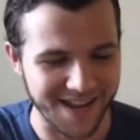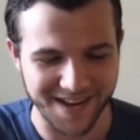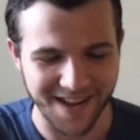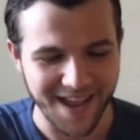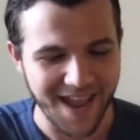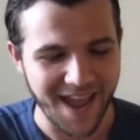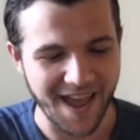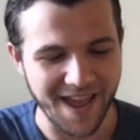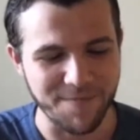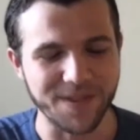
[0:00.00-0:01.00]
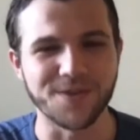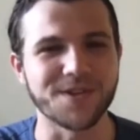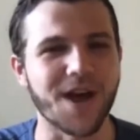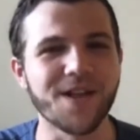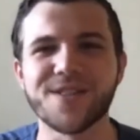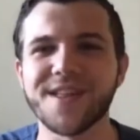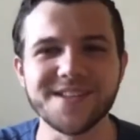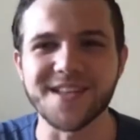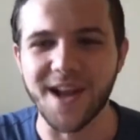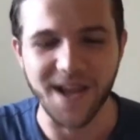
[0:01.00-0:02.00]
And, and but there's other
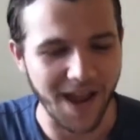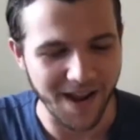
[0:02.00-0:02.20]
things that I,